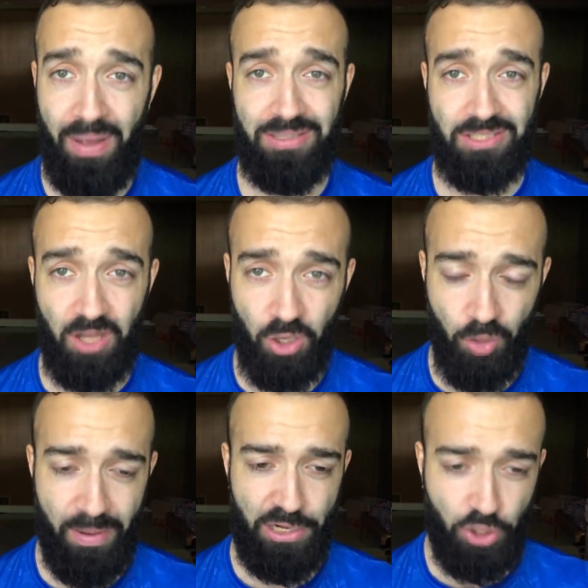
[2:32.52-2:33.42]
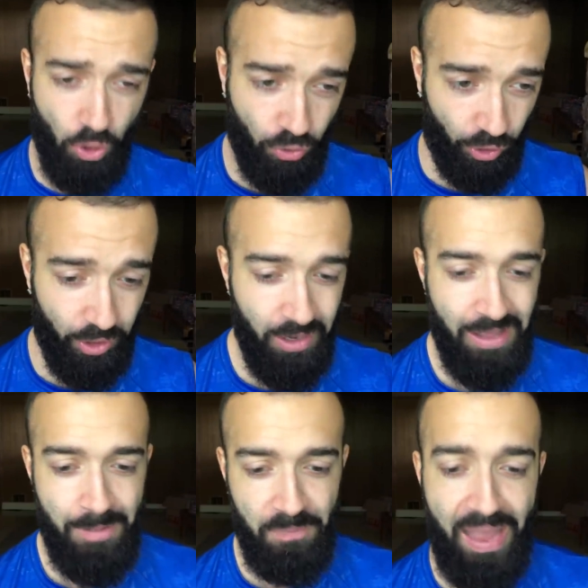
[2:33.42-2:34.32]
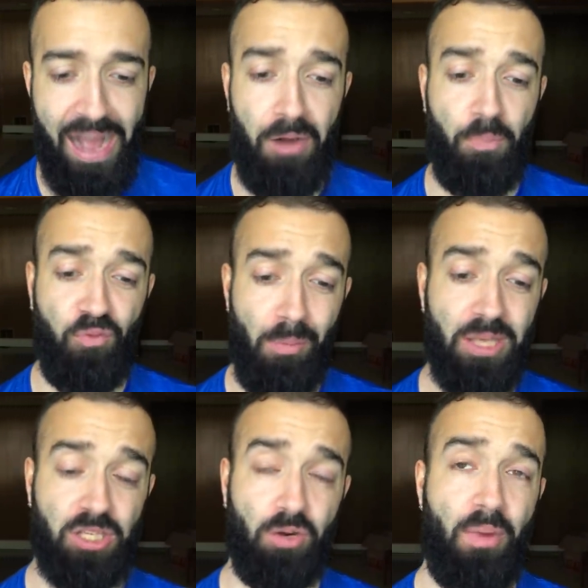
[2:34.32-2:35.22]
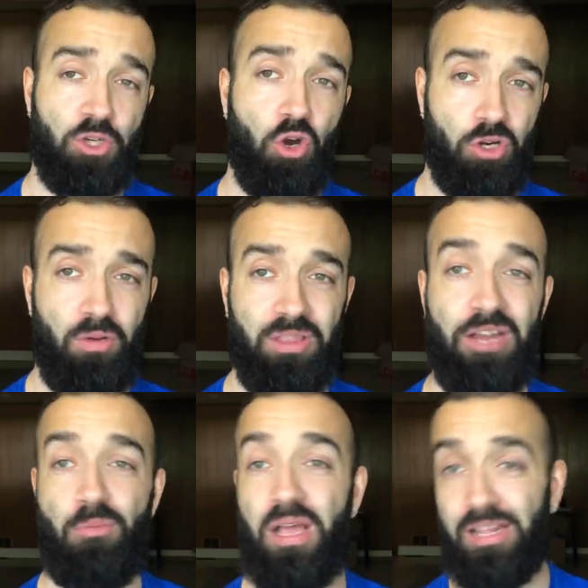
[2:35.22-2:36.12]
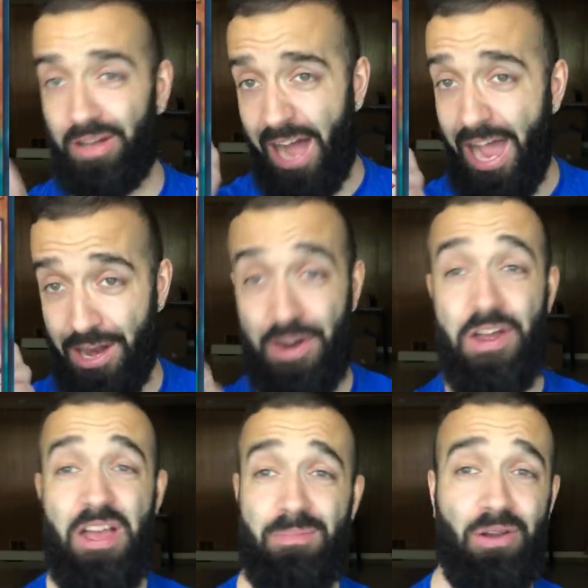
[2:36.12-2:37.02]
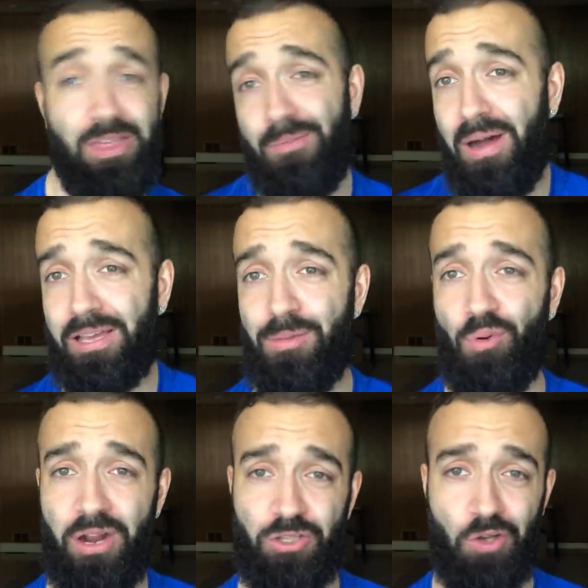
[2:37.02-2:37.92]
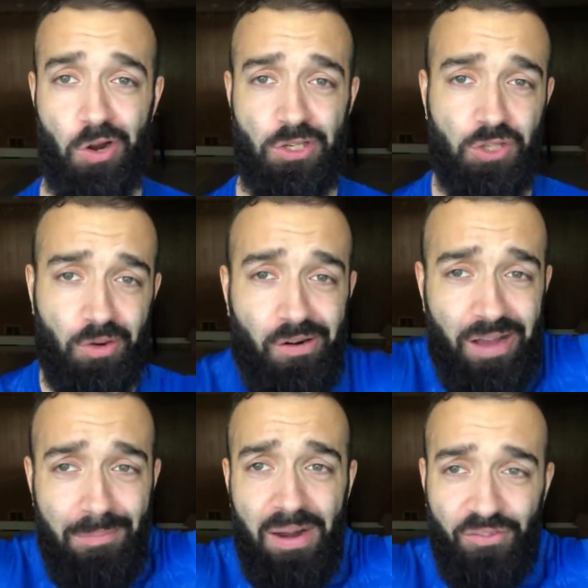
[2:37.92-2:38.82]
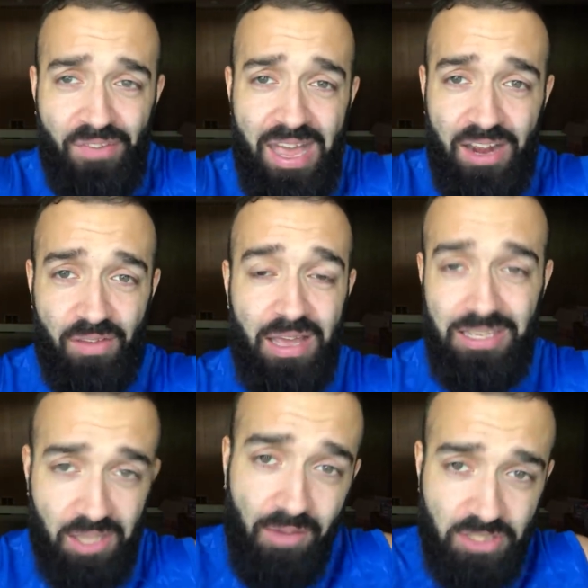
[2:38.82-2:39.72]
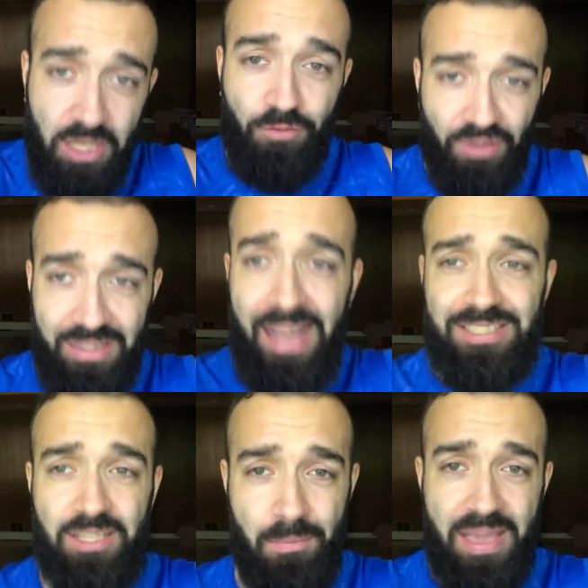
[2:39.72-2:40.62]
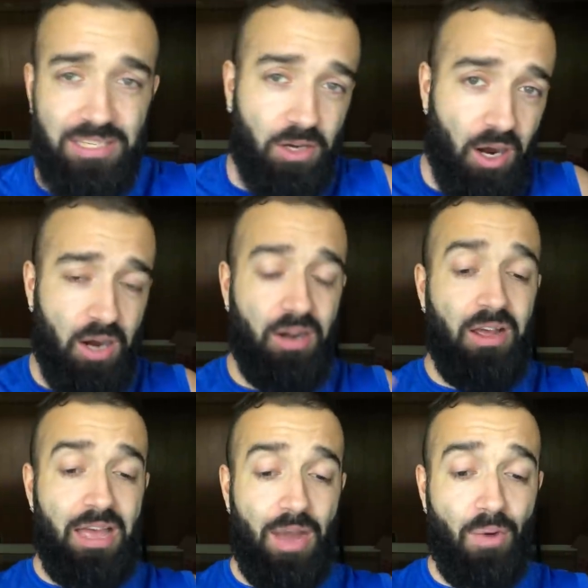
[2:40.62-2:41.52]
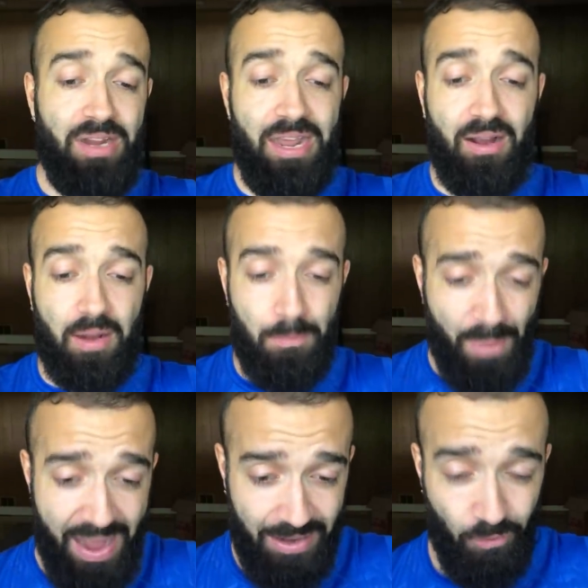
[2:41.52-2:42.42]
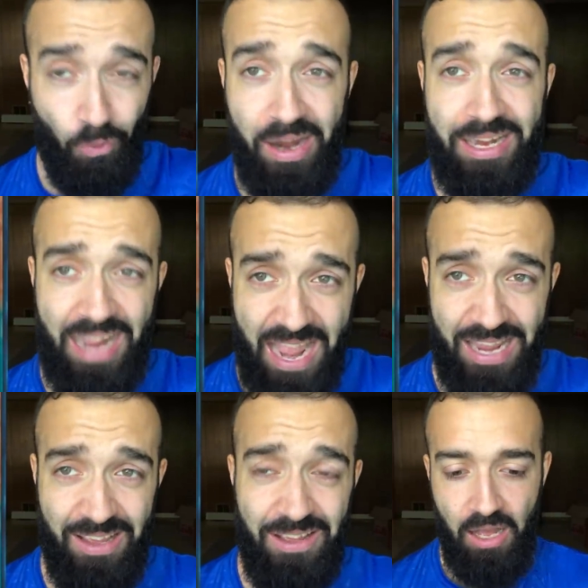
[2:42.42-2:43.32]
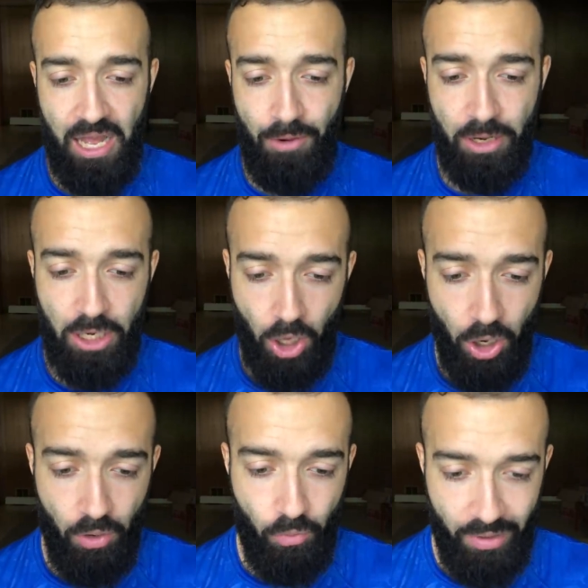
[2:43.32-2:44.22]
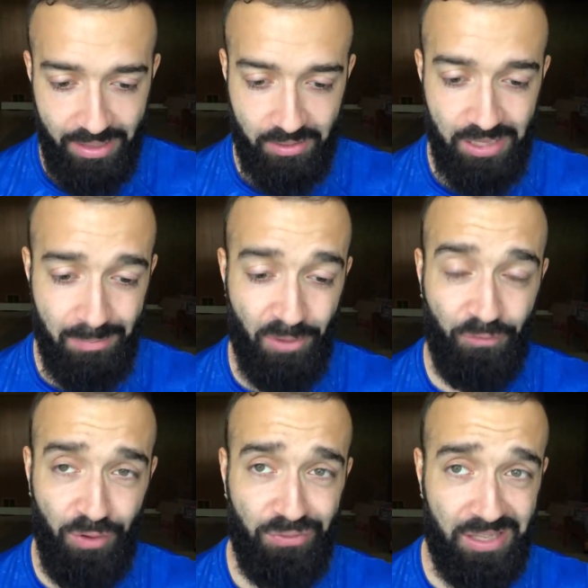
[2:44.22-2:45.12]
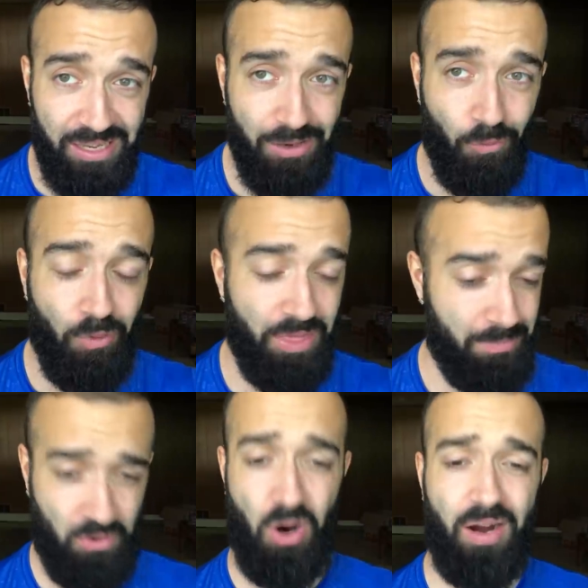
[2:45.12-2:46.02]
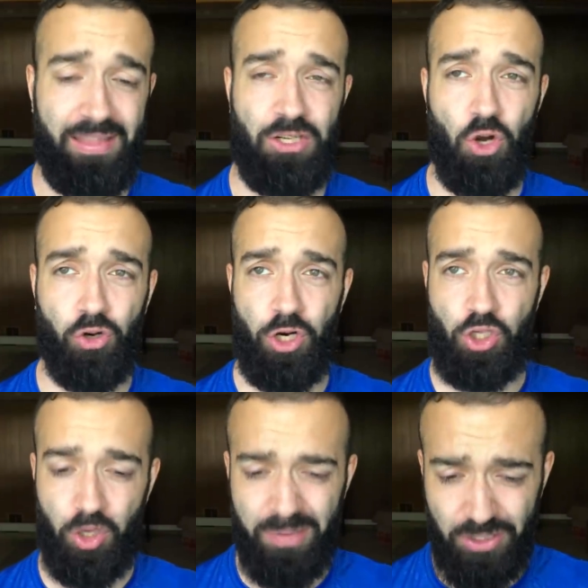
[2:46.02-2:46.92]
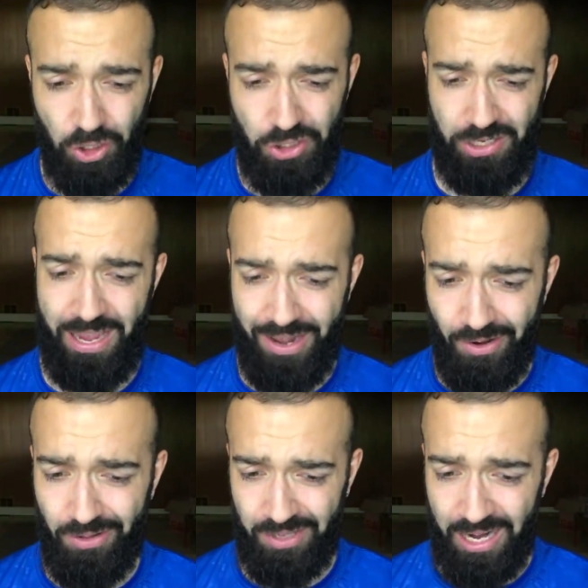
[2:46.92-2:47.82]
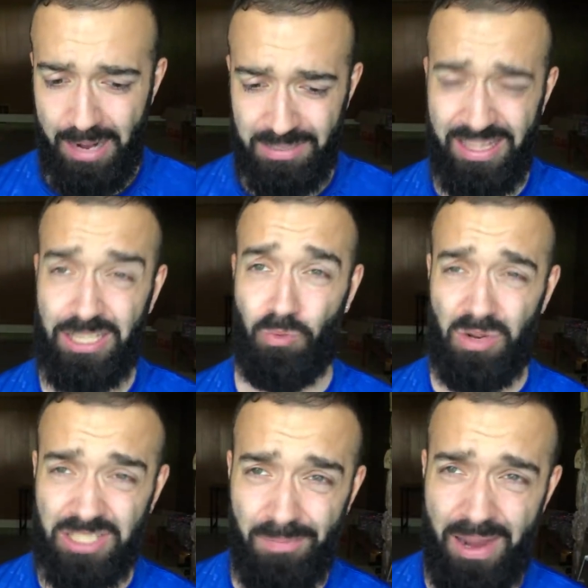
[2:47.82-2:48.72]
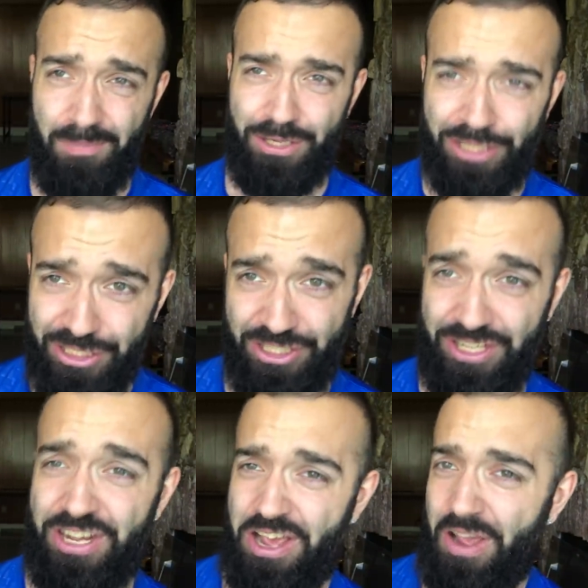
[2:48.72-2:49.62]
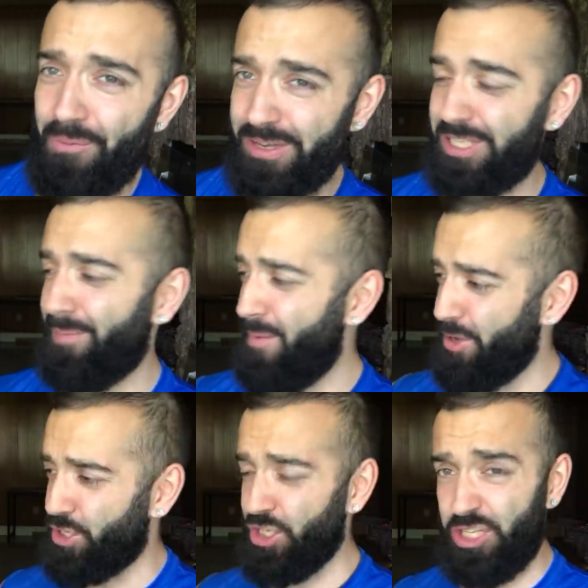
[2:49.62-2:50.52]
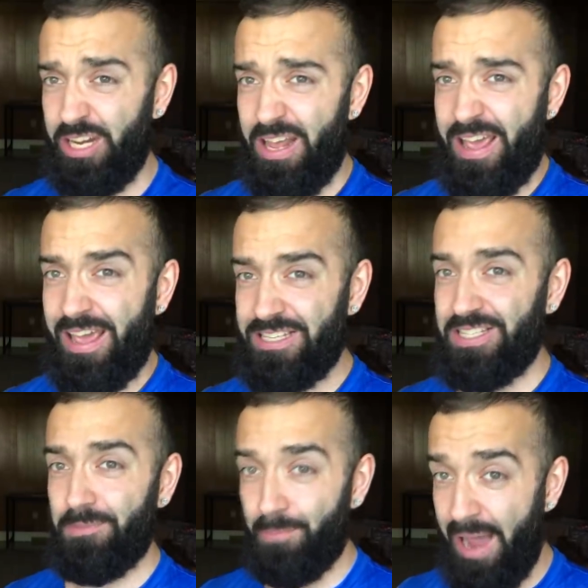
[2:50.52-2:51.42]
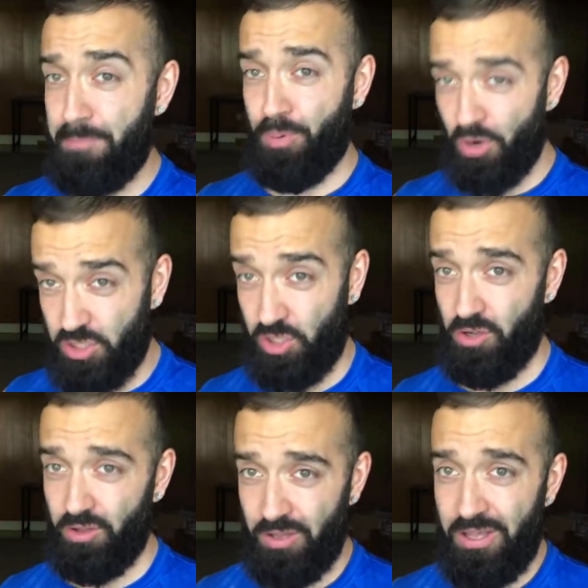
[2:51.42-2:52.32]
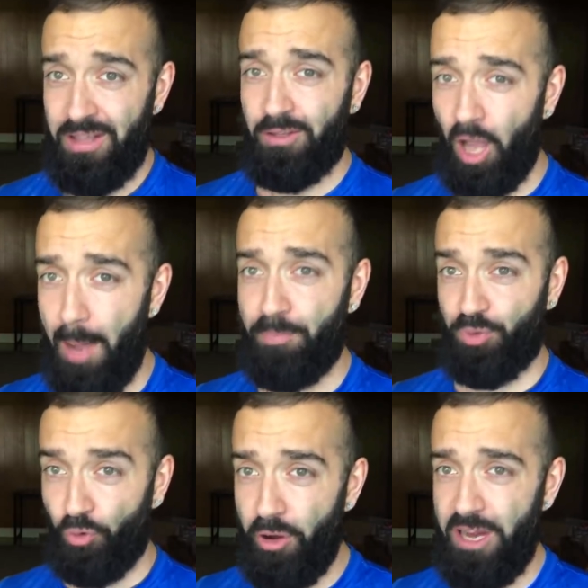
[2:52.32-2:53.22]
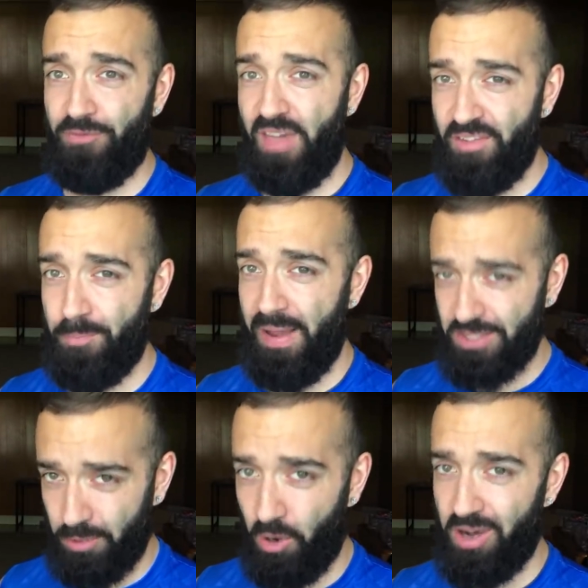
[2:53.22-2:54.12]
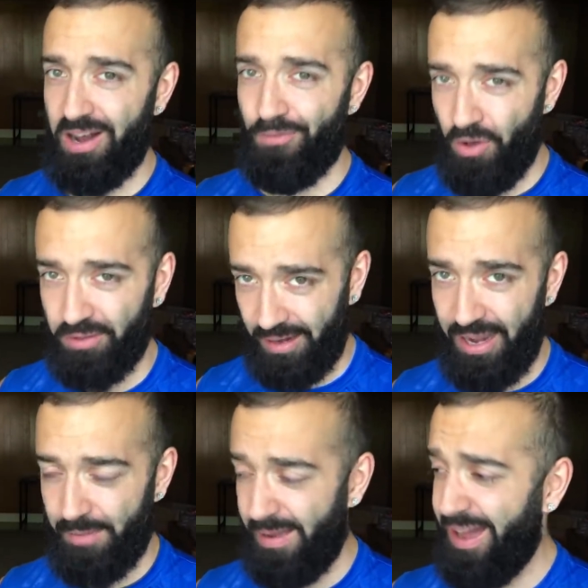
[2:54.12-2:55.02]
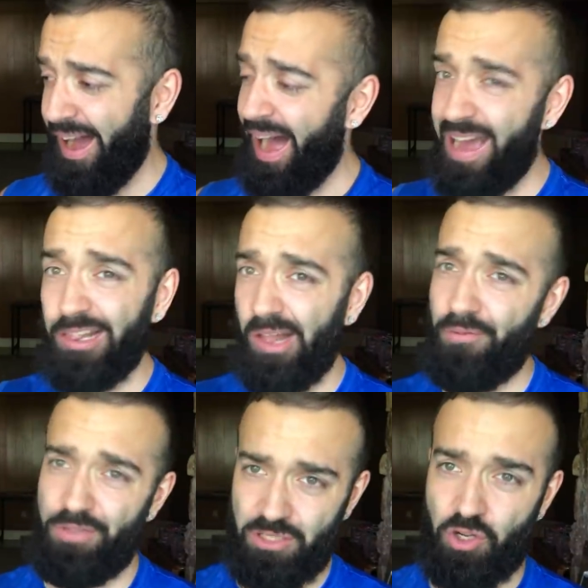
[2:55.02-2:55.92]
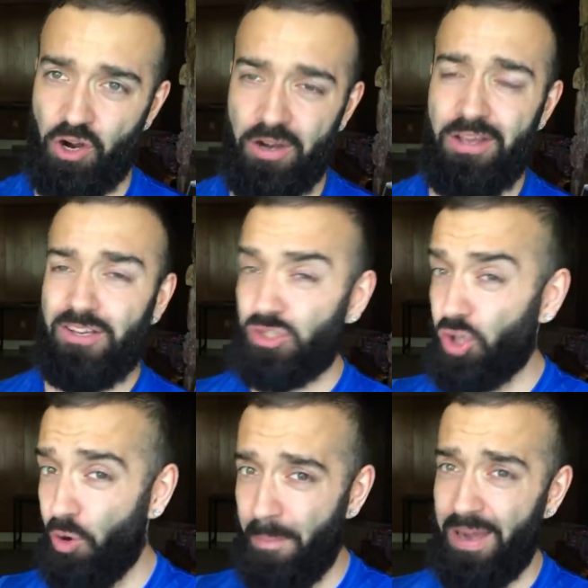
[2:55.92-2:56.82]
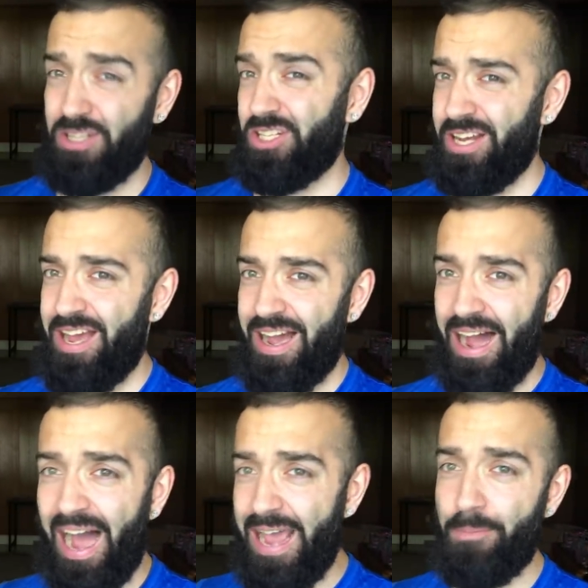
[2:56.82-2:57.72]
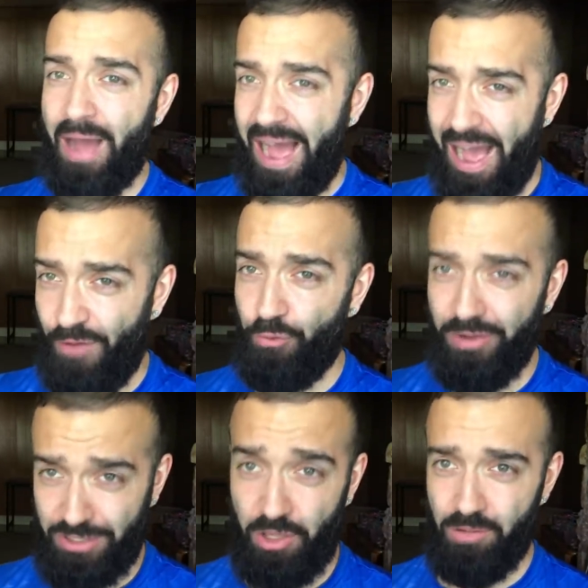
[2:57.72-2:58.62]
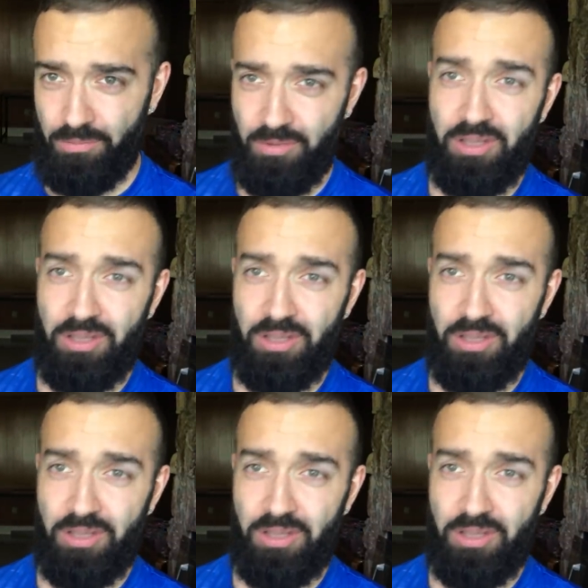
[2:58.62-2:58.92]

Pal Skullcrobat Joker. Now, Perform Pal Skullcrobat Joker, you would think would be a little higher. The Monkey Board and Sorcerer, I'm not a fan of it. It is obviously a fantastic, amazing card. And one day it'll come back. One day. Uh, we're gonna go with number 15, the card that Joker should be searching at all times, and that is Wisdom Eye Magician. Wisdom Eye Magician is my personal top three favorite pendulum card of all time. I love this card so much. I am I have wisdom.